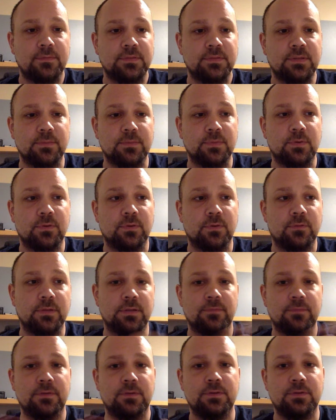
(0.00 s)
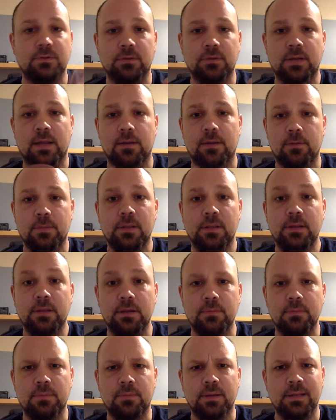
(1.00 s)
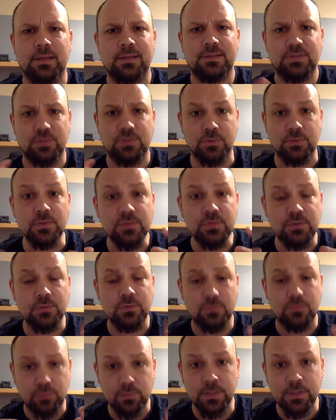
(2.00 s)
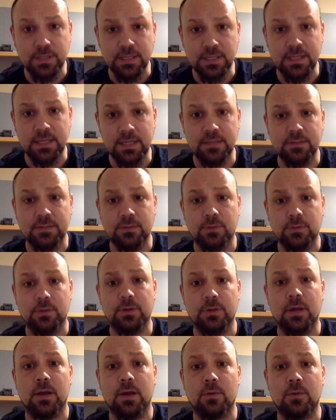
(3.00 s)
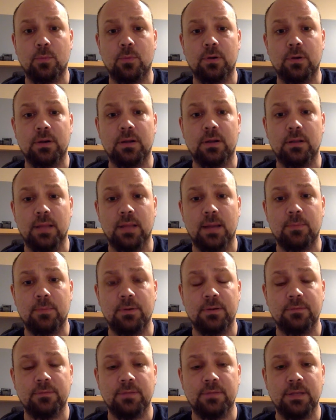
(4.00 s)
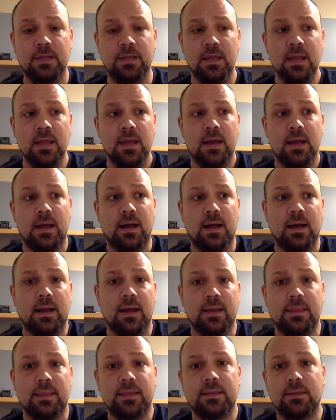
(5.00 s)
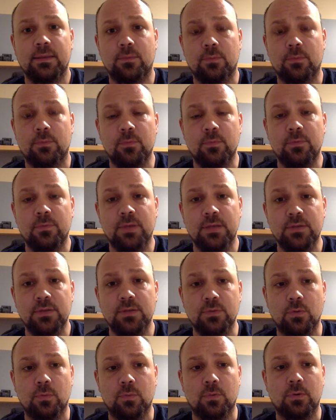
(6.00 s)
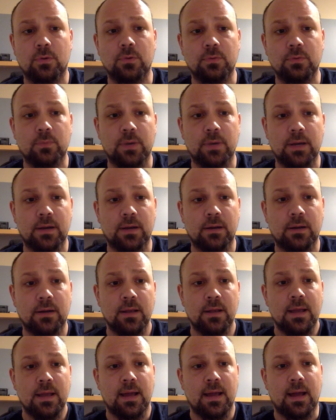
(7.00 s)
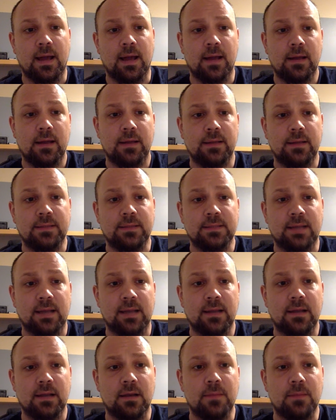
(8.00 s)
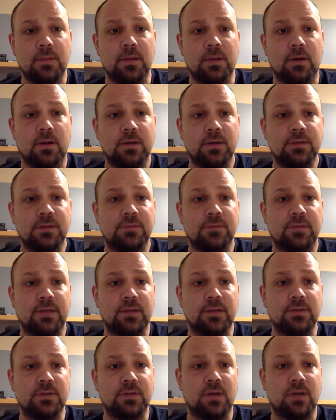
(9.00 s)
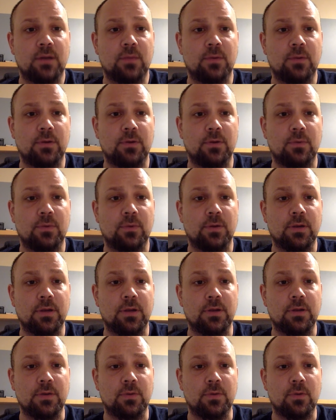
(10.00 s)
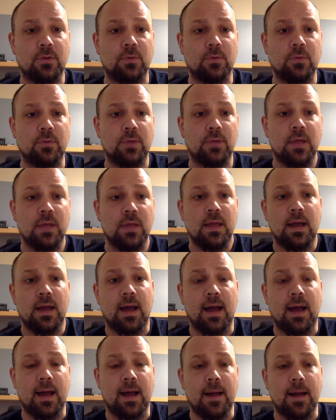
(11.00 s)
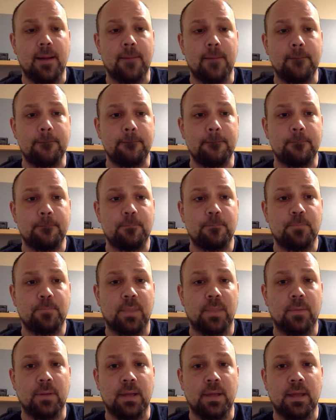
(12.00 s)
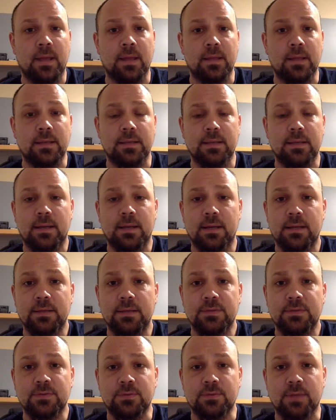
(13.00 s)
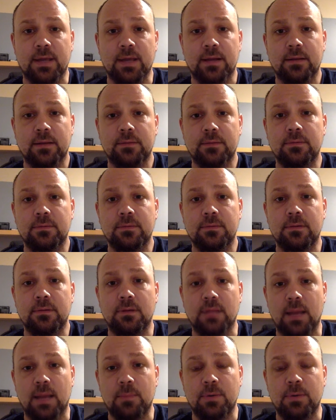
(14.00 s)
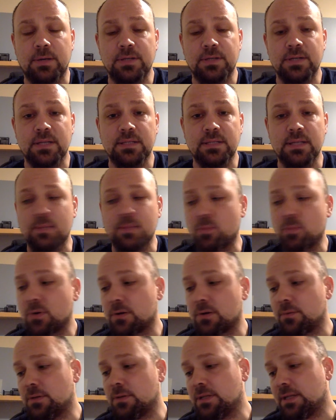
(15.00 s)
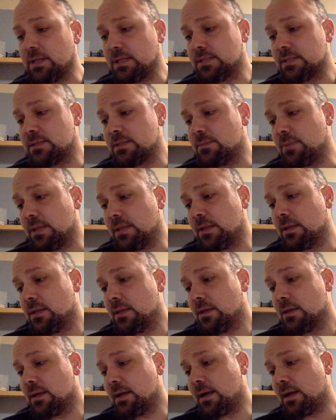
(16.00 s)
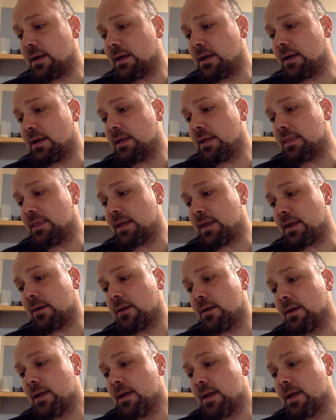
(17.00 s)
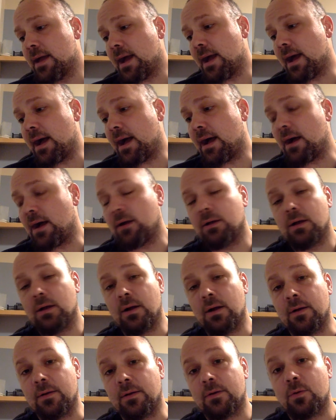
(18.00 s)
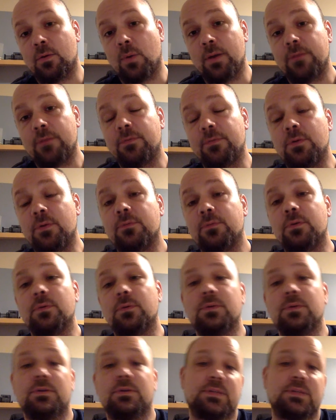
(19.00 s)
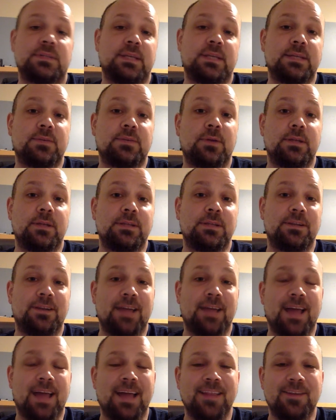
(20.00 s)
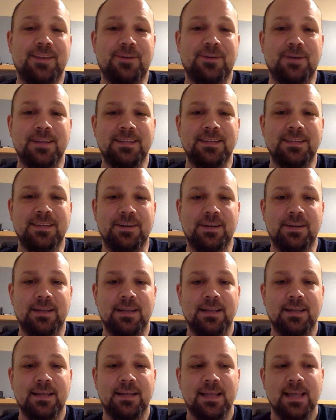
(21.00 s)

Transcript: some sort of individual accountability, but students do really need to learn how to work collaboratively. I think that we're moving into a world where it's kind of going to be hard to find a job where you're working on your own. So that collaboration and teamwork really needs to be there. Quite a few of you in your success criteria had the criteria